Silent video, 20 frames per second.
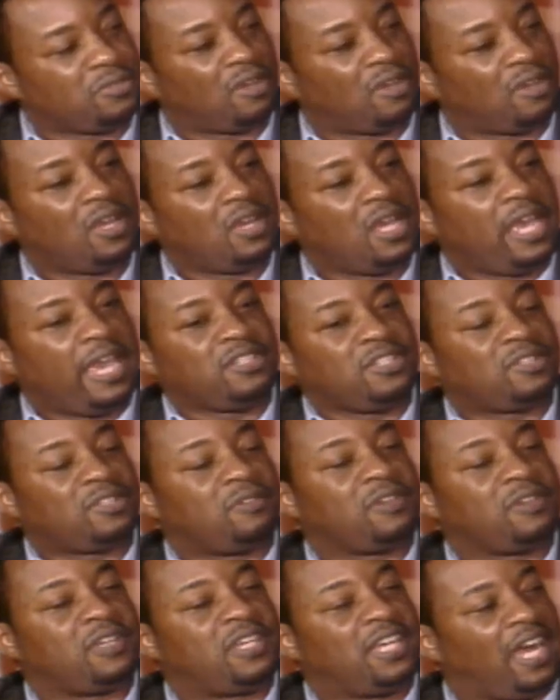Saul, and
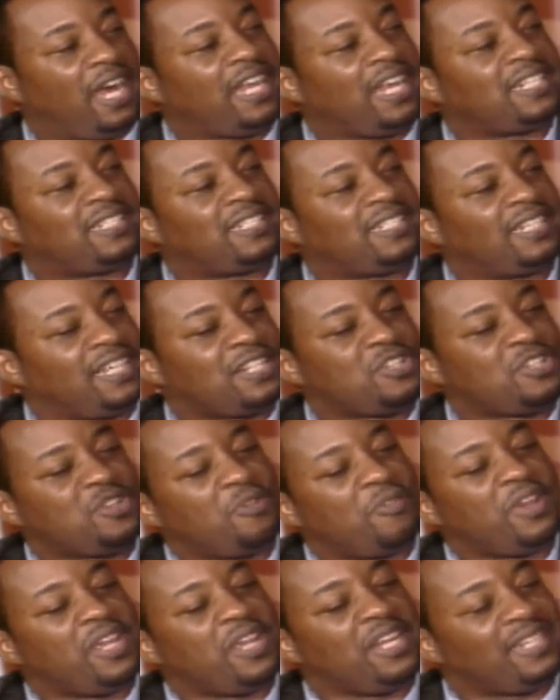so God has to
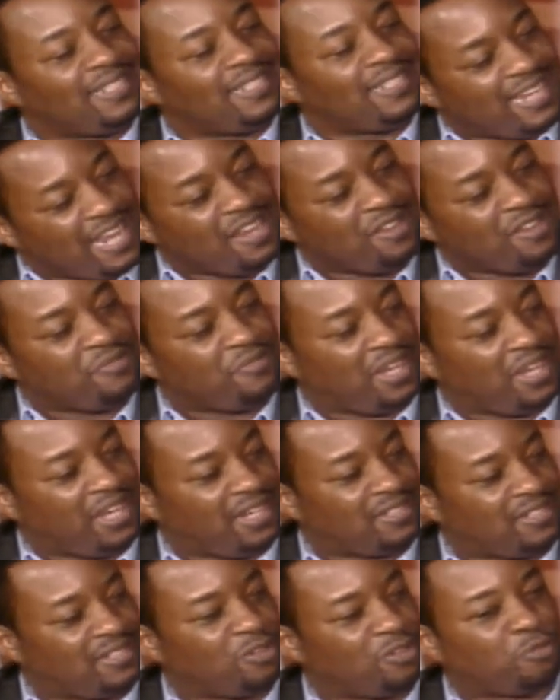anoint
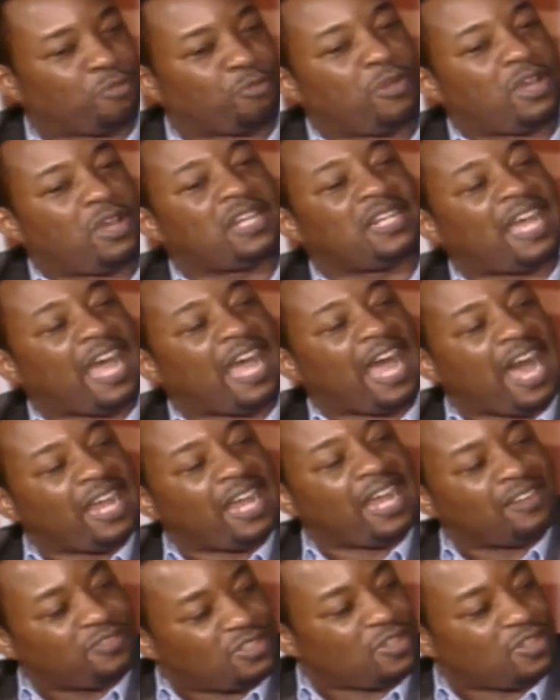David to run
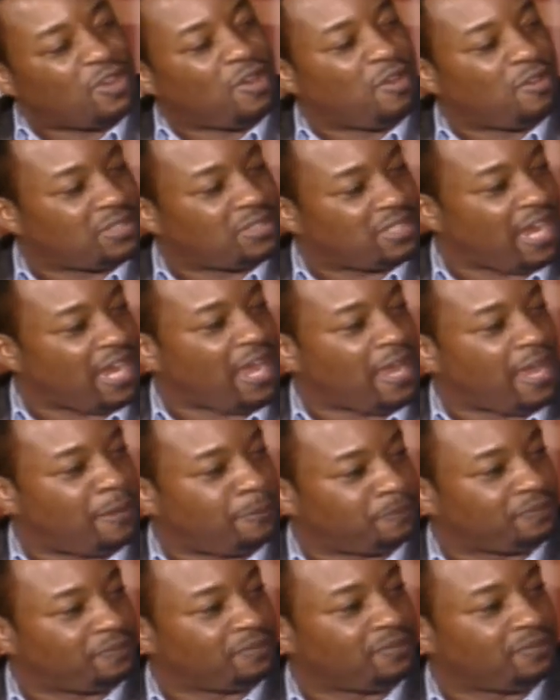out of Saul's camp.